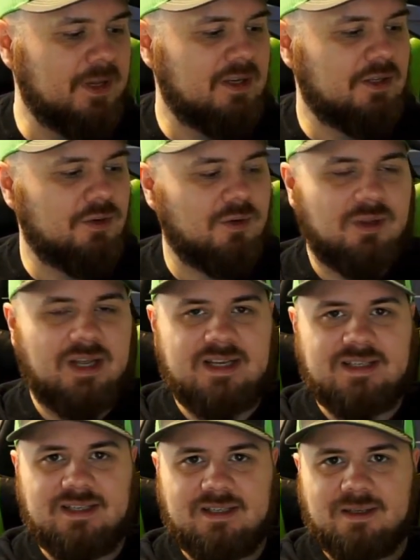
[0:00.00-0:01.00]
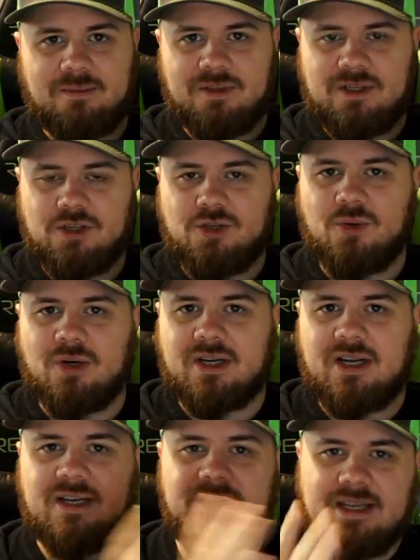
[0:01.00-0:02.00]
utilizing some of these
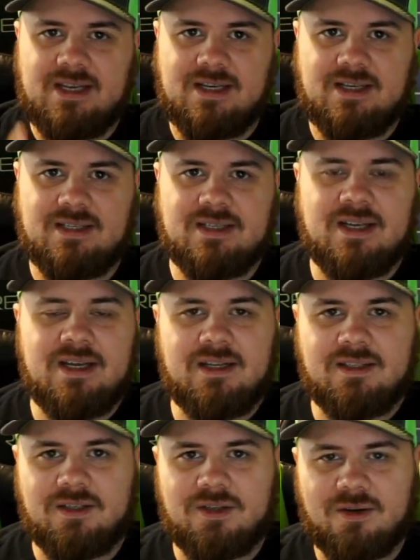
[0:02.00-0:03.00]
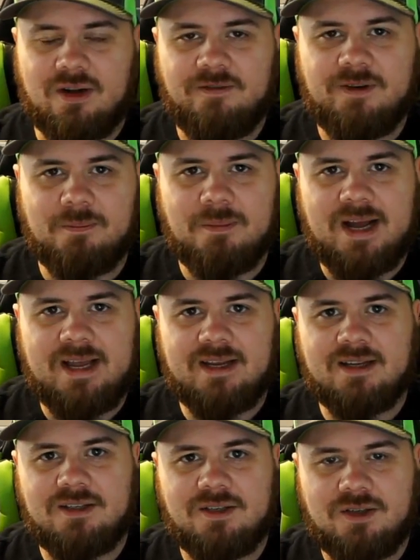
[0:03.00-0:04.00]
shortcut keys to turn off your
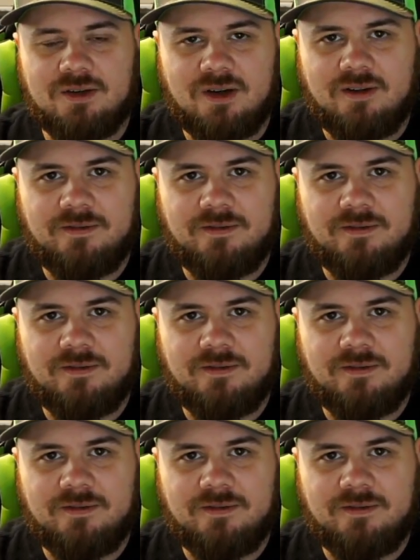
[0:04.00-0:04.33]
mic, to turn off